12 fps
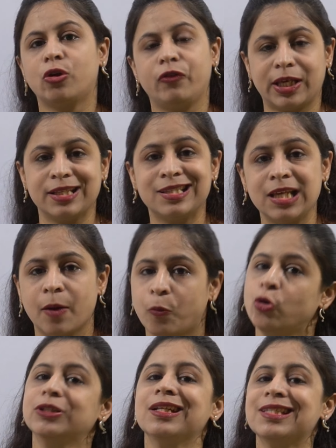or we can say
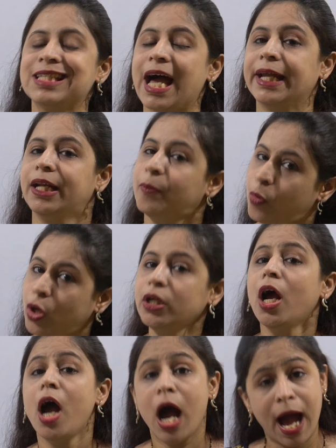opposite side upon
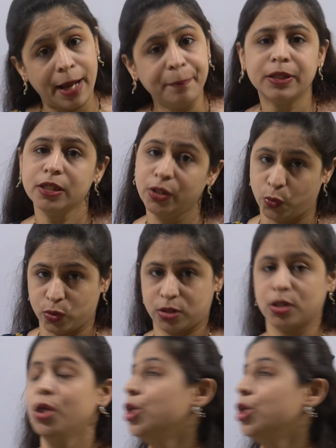hypotenuse.